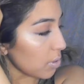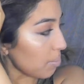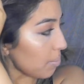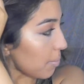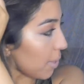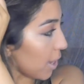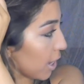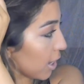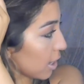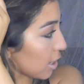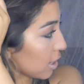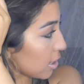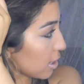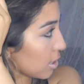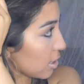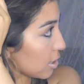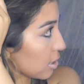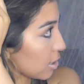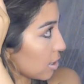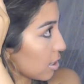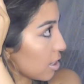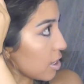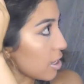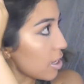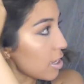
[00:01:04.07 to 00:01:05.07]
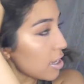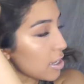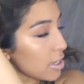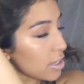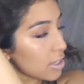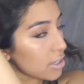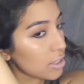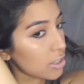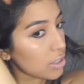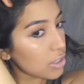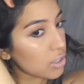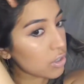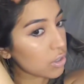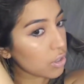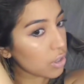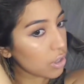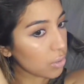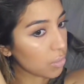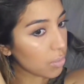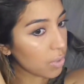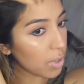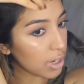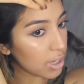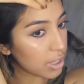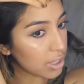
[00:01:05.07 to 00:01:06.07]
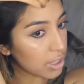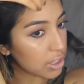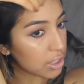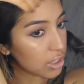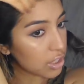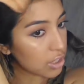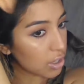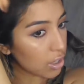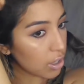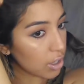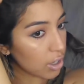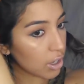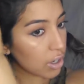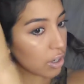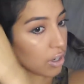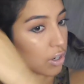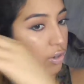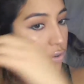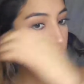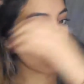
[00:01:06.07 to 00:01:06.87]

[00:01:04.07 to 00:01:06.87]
back. So you want to